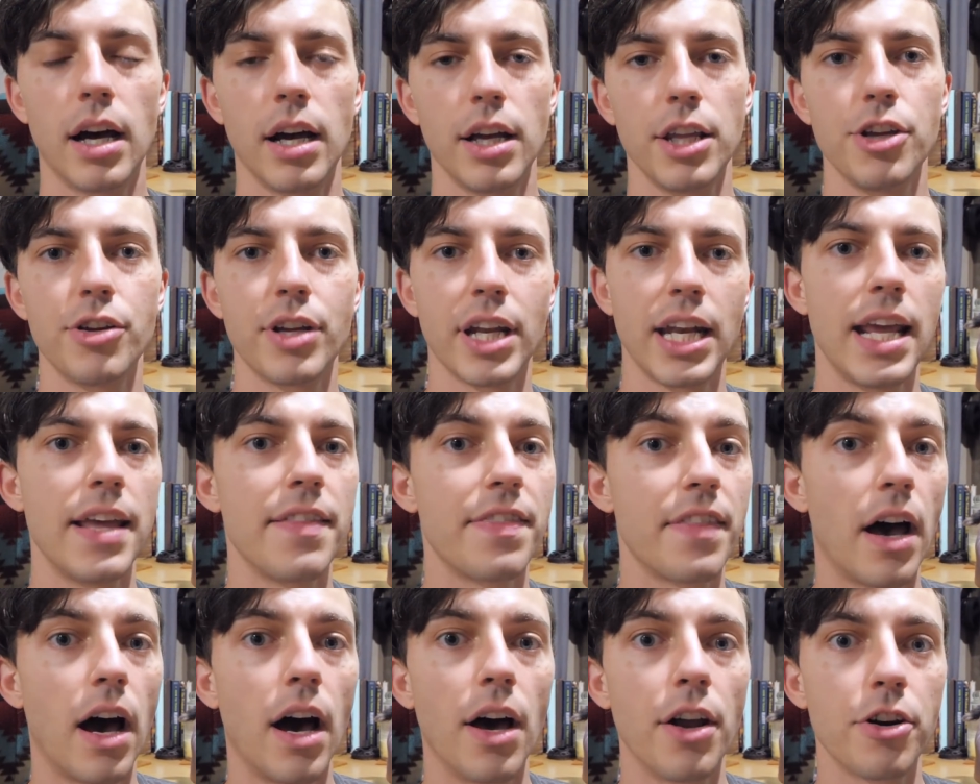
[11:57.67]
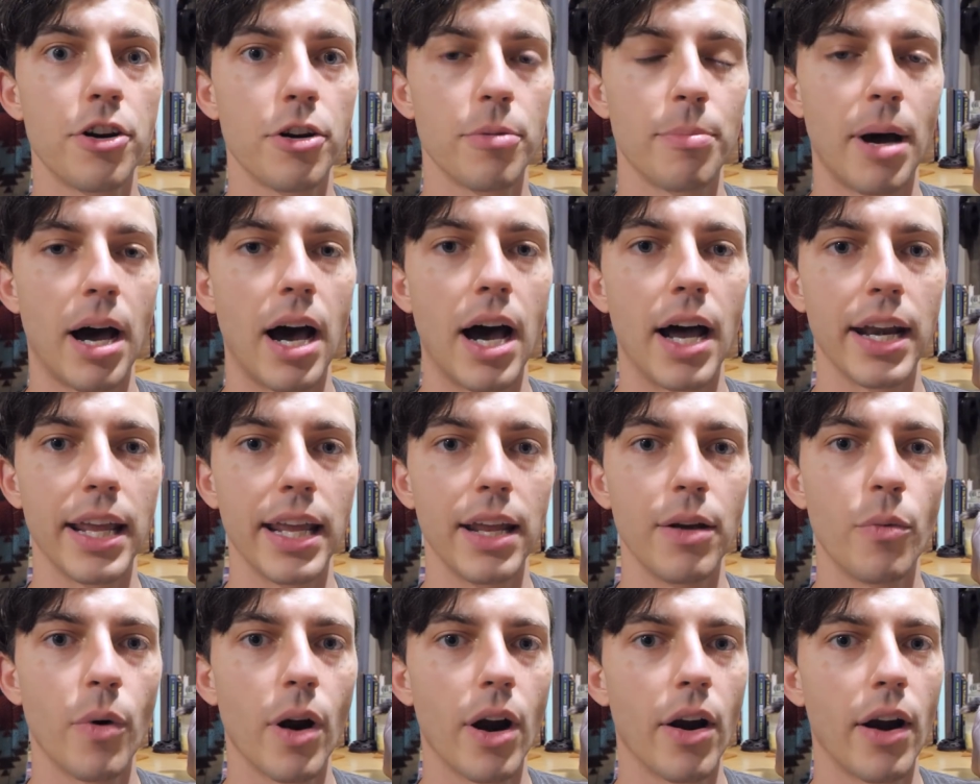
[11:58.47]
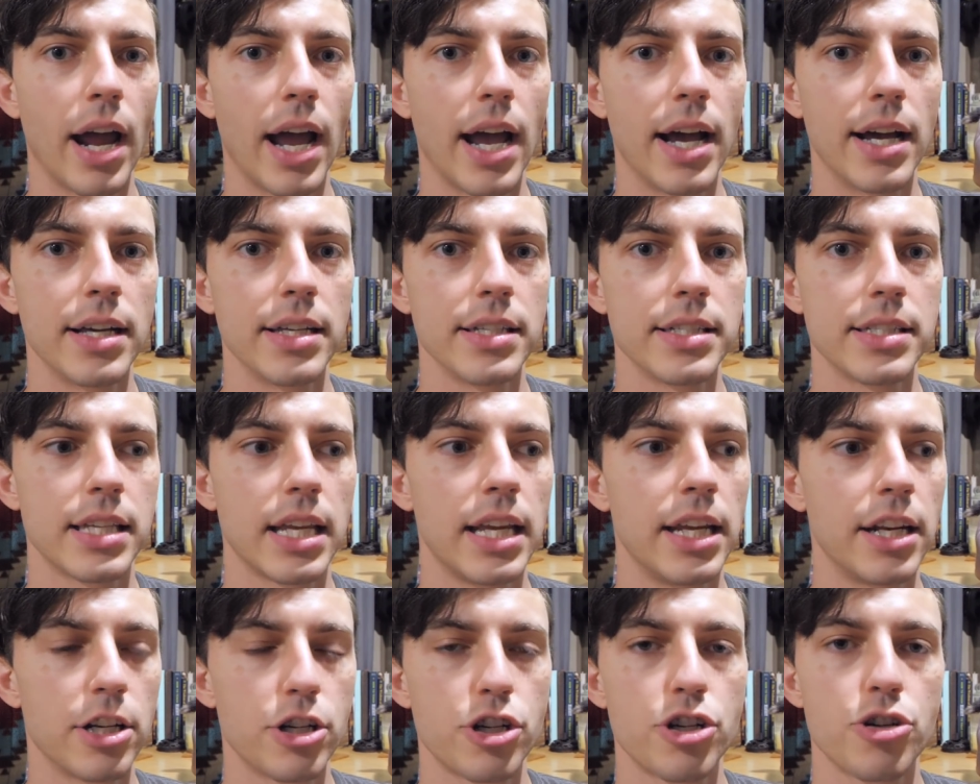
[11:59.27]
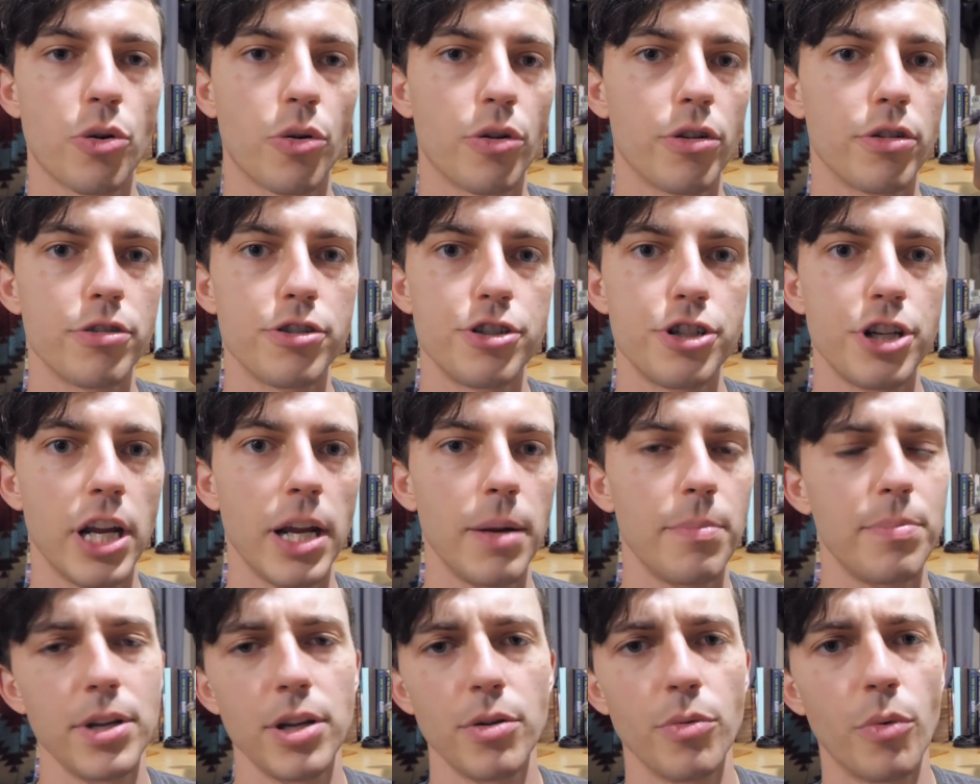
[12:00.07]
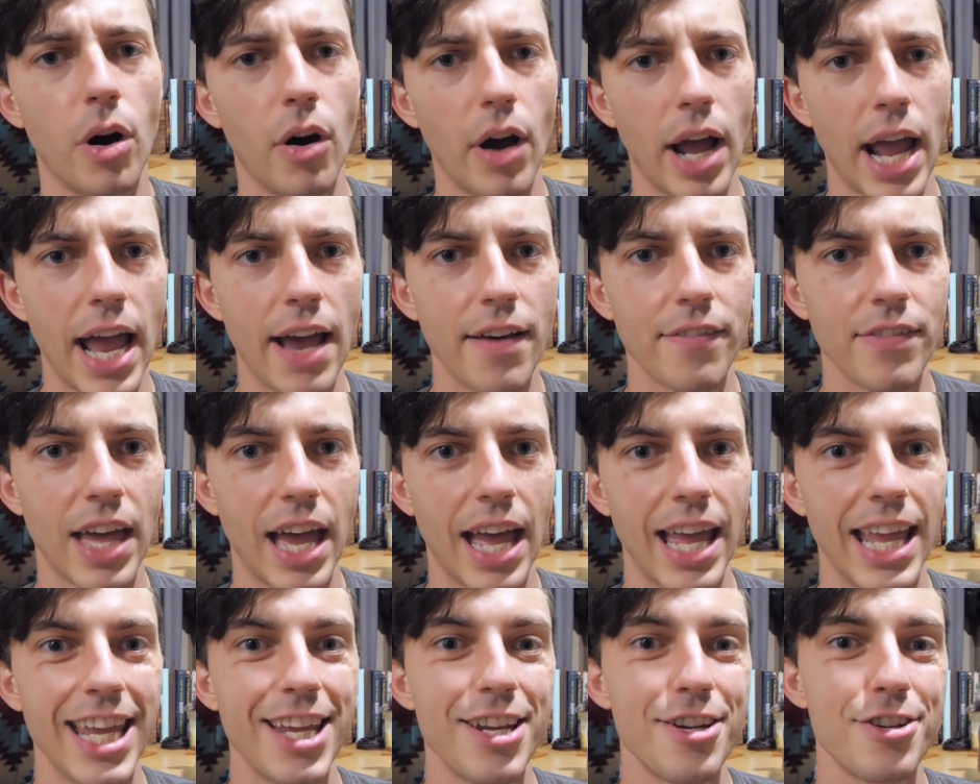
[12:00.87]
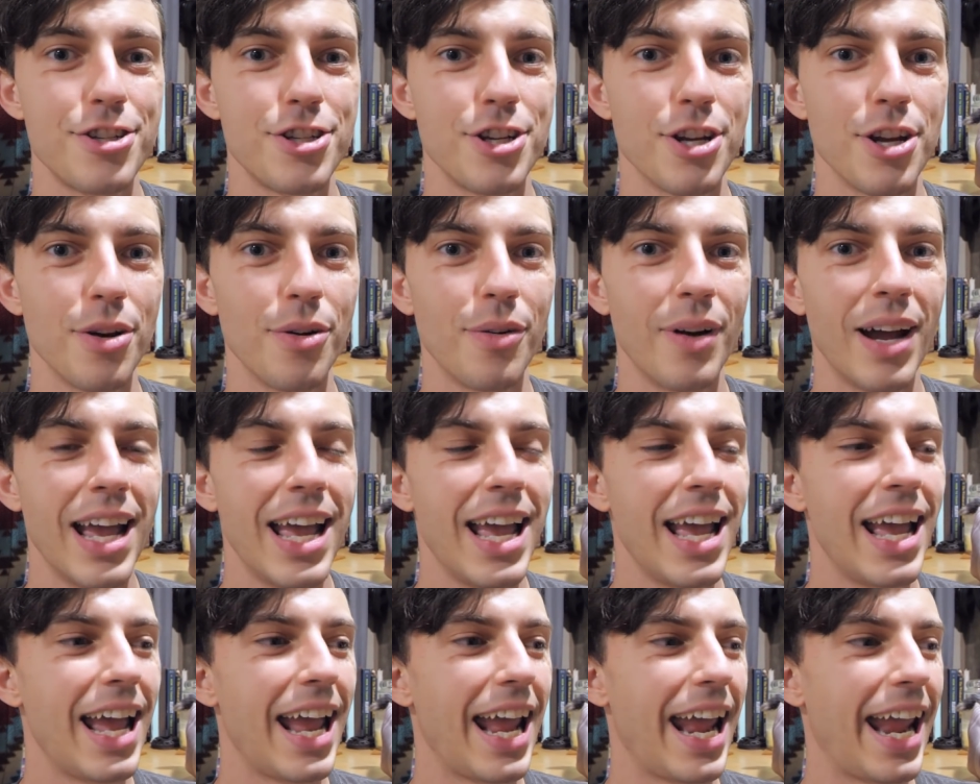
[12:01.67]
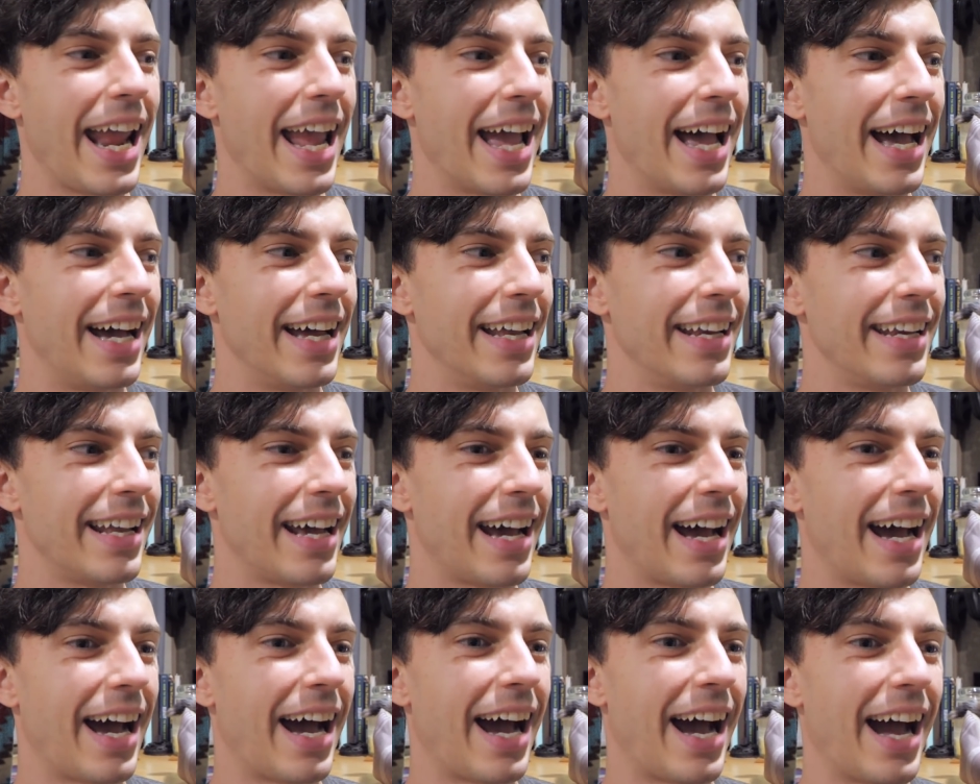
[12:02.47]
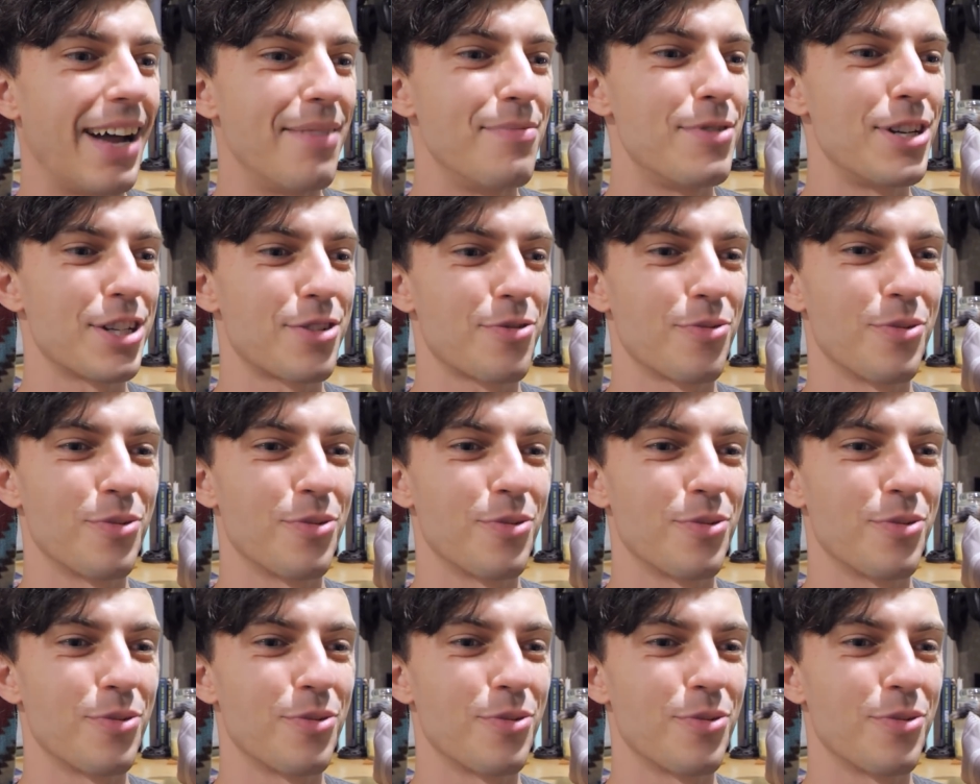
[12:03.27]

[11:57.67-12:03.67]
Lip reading: You can hit the underbody, whereas in a shorter Jeep, you won't have that issue. And I'm just